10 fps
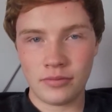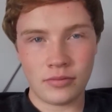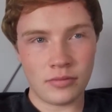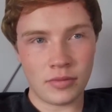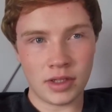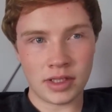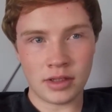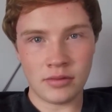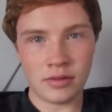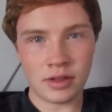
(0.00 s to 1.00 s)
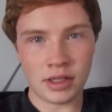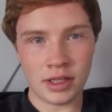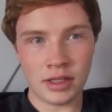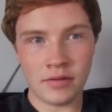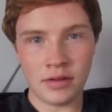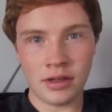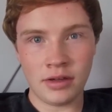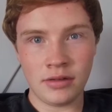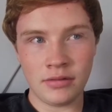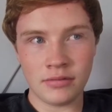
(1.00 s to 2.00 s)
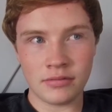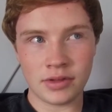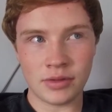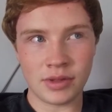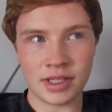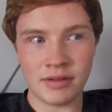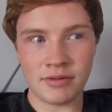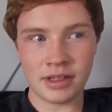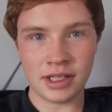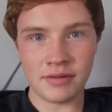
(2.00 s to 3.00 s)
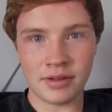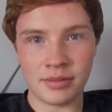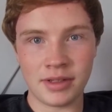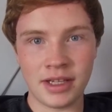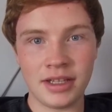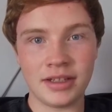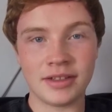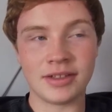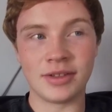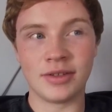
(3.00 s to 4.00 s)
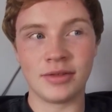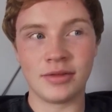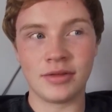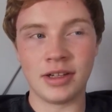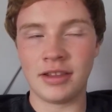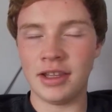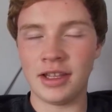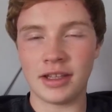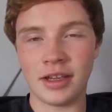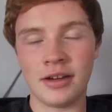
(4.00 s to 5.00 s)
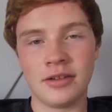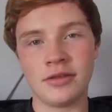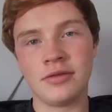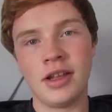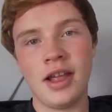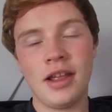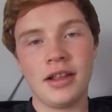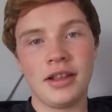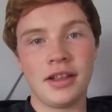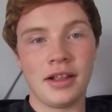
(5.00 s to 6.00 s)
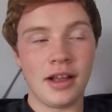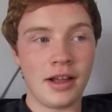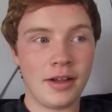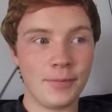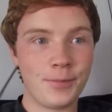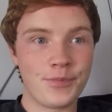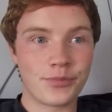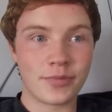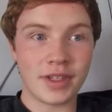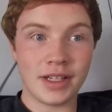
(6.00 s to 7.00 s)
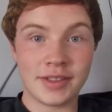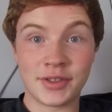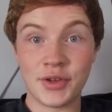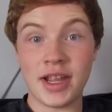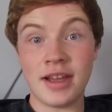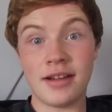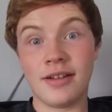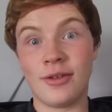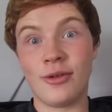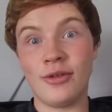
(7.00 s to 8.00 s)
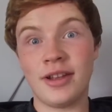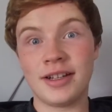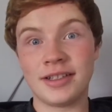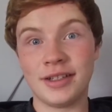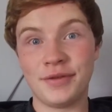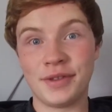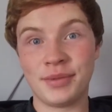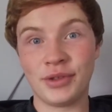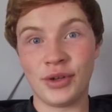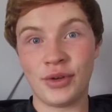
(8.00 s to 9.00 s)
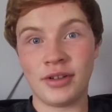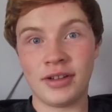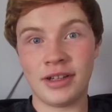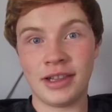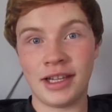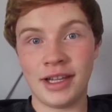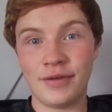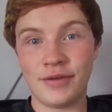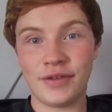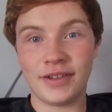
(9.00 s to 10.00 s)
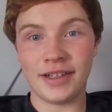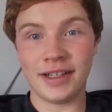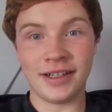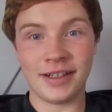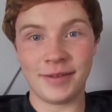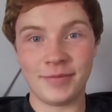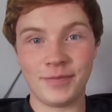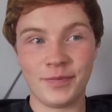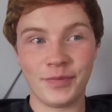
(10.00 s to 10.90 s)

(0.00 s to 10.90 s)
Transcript: was an ukulele video, so it wasn't even a life update. So, I don't know. Um, so yeah, a whole lot of stuff has been going on in life. And